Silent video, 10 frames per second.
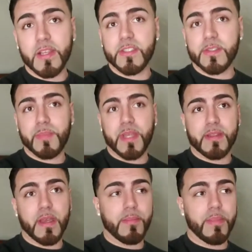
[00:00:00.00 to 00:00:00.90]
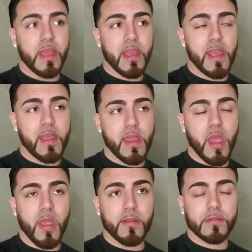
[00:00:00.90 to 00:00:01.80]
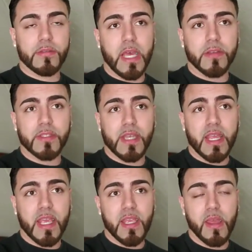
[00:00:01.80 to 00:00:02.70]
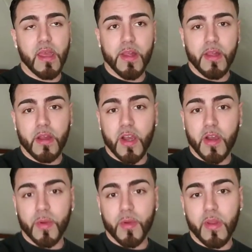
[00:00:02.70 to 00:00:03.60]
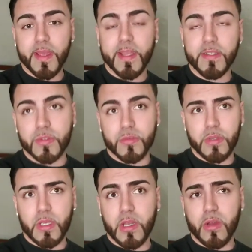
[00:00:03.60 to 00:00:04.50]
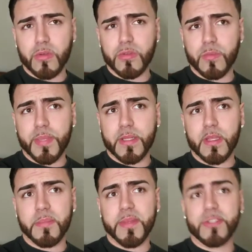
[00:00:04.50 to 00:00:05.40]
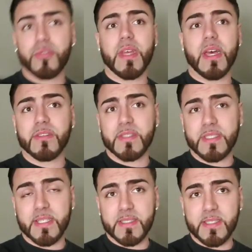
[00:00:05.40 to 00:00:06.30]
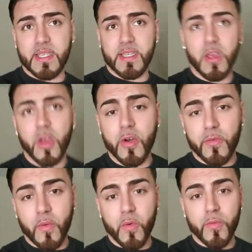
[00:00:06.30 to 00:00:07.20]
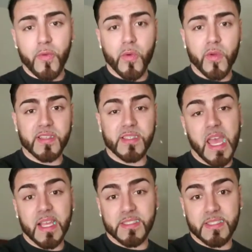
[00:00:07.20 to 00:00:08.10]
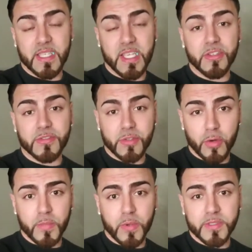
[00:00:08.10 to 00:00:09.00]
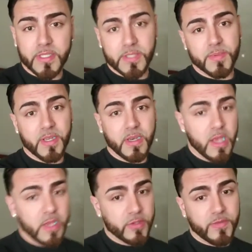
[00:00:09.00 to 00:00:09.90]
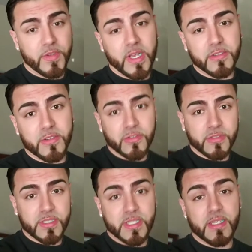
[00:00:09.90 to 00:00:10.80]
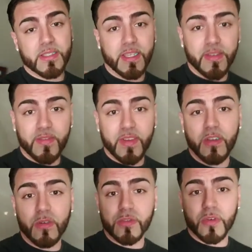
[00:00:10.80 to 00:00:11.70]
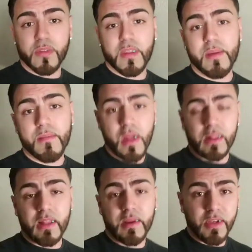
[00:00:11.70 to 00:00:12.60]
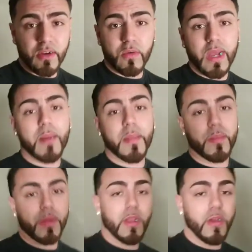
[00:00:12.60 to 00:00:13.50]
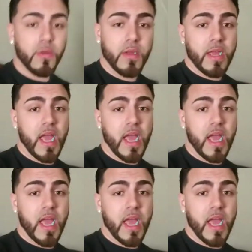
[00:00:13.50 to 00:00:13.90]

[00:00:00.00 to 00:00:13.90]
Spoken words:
I just picked up a 2008 Hummer H3, and I also picked up a 2016 Ford Focus ST Turbo 6-speed. So if you guys are interested in seeing videos on them, let me know, comment below,